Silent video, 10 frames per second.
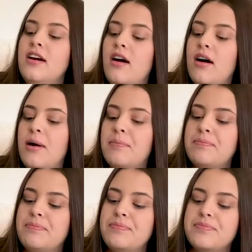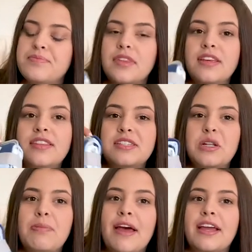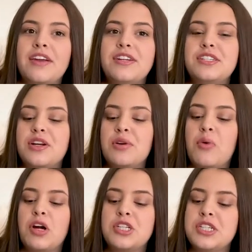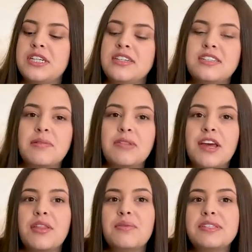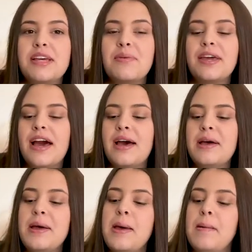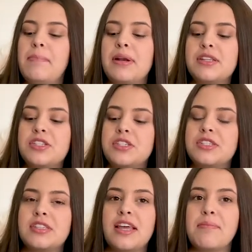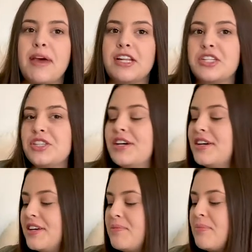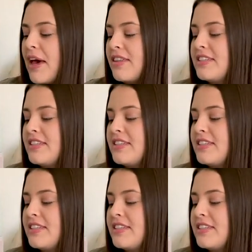Um, this little pack, I already started washing some of the other ones that we got, but it's just, they match the bath